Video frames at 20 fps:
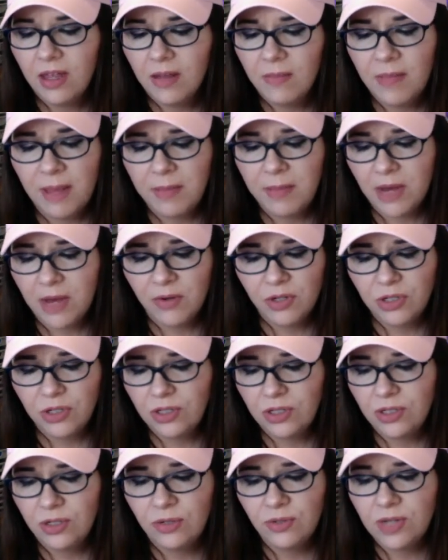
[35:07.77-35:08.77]
Maybe I was
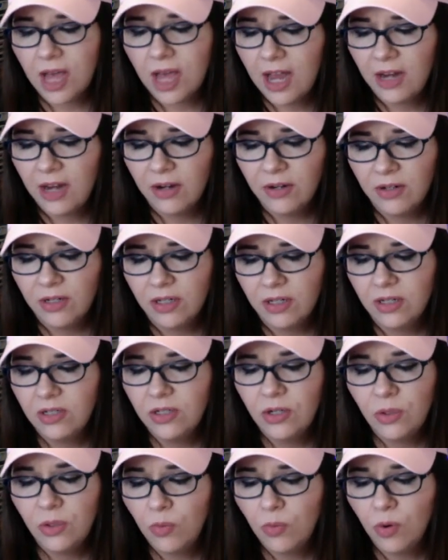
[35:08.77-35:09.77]
just too tired,
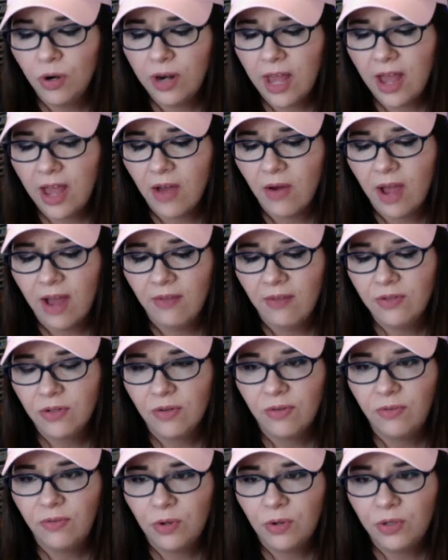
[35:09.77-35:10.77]
too worn out after
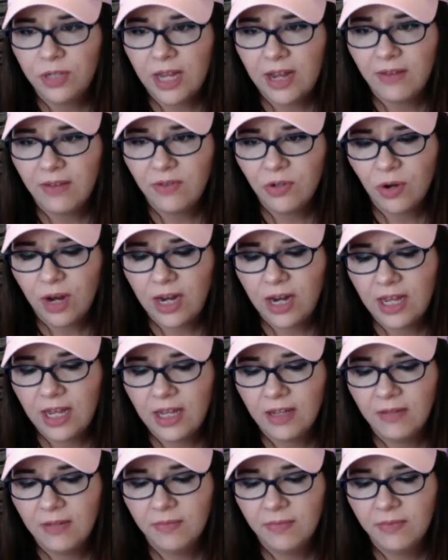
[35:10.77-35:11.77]
a full day of
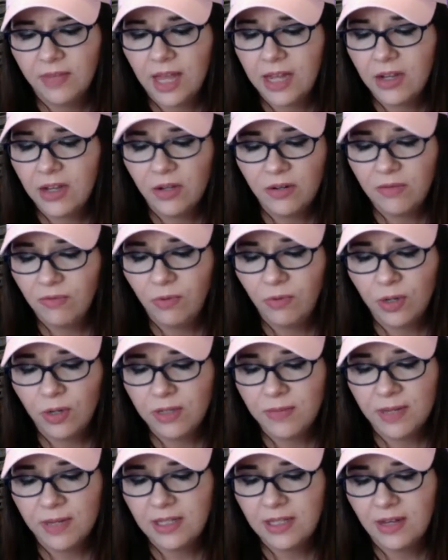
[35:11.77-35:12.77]
training. I couldn't
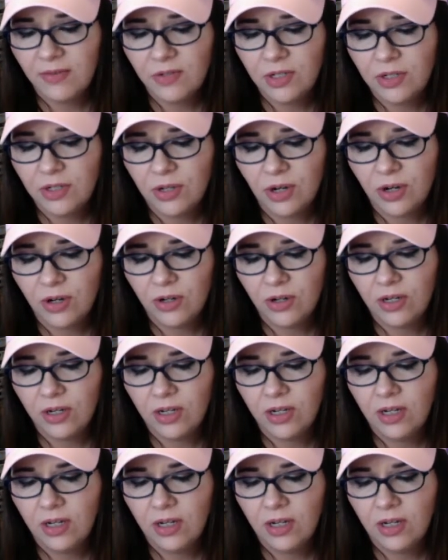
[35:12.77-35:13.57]
force myself to turn.